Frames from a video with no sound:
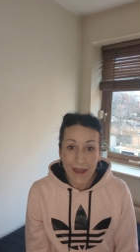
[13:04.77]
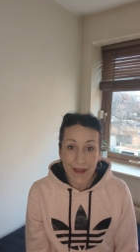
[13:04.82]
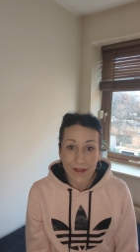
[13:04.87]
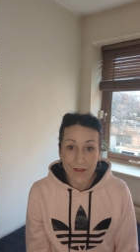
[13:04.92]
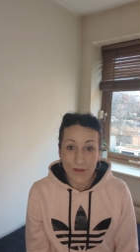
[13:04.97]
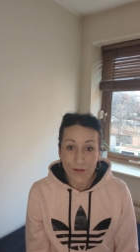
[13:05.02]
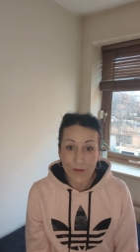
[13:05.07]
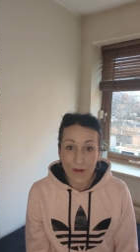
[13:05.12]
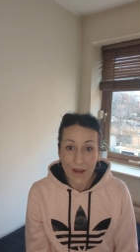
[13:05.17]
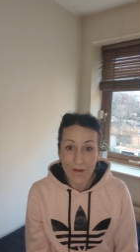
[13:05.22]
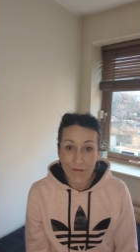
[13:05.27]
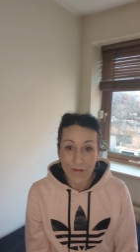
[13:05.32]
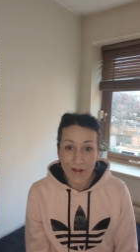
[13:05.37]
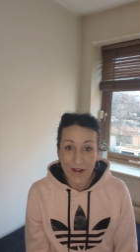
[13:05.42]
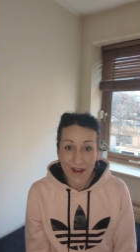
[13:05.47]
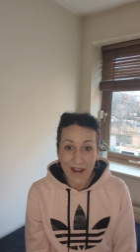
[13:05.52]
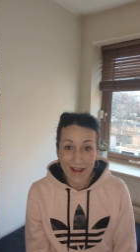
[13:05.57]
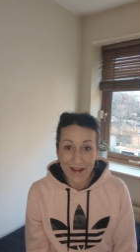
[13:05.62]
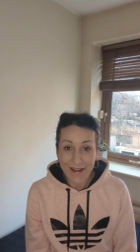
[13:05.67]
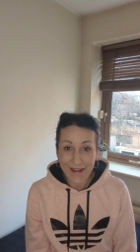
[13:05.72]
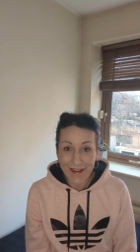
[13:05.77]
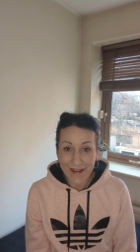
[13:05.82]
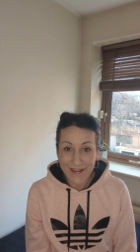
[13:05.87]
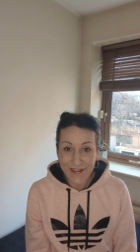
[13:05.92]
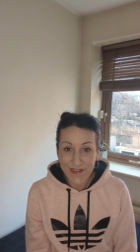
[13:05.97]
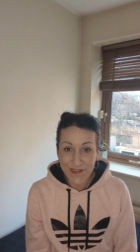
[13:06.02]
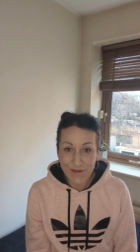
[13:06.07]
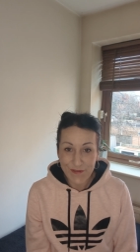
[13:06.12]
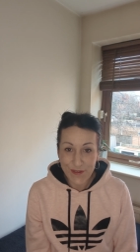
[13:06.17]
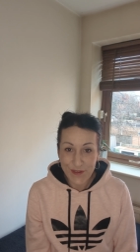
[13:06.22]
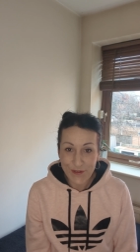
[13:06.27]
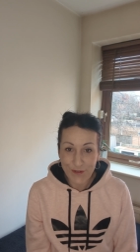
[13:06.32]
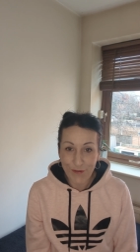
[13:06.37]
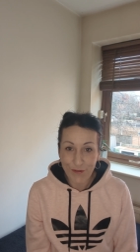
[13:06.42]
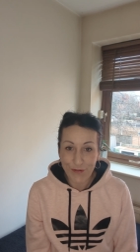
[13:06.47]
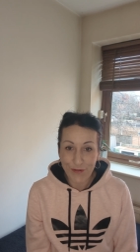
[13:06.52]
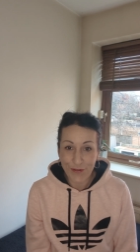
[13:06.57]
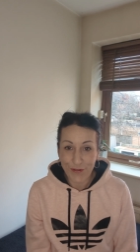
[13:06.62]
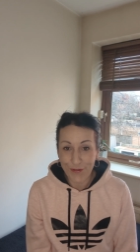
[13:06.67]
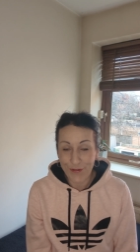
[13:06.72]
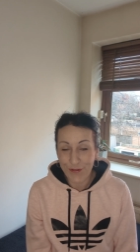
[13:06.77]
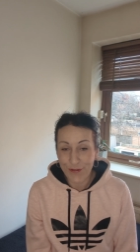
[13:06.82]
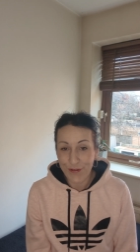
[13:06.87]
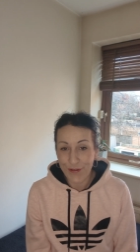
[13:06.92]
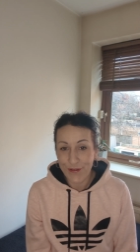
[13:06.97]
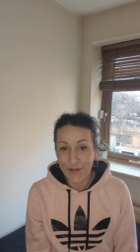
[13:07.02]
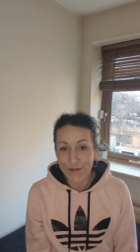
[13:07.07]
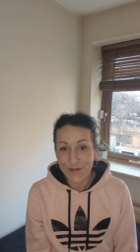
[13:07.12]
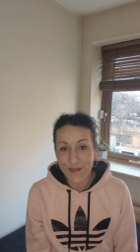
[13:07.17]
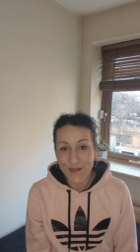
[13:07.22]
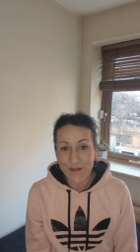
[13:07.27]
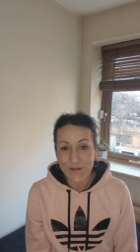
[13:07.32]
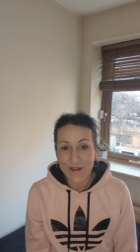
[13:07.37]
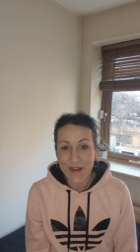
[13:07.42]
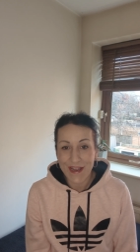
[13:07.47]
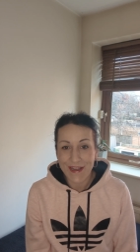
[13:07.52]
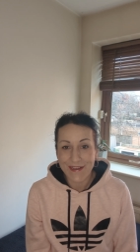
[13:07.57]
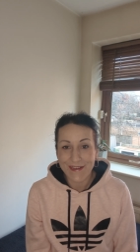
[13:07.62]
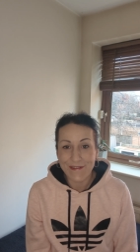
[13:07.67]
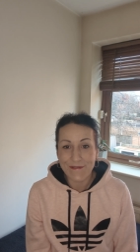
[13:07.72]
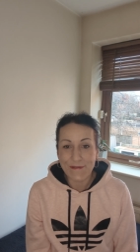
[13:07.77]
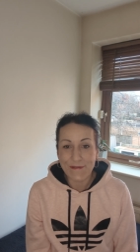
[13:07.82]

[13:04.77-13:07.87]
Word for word: and you haven't had it, so it's all new to you. So that